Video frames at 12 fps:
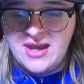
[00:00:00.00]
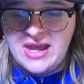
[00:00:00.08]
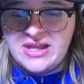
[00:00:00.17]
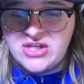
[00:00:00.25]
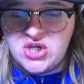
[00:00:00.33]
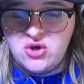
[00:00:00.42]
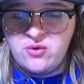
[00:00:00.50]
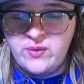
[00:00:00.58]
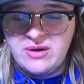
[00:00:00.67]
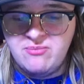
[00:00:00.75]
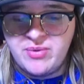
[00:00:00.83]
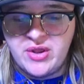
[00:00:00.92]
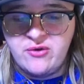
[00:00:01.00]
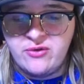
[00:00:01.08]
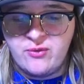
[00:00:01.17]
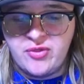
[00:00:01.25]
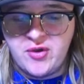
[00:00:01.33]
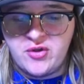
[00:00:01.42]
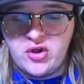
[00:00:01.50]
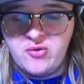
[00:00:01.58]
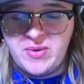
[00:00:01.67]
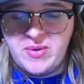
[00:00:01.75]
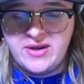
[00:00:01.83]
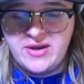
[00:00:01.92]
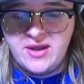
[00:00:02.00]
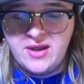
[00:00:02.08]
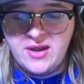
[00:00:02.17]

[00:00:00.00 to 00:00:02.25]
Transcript: A chill wind blows with the globin,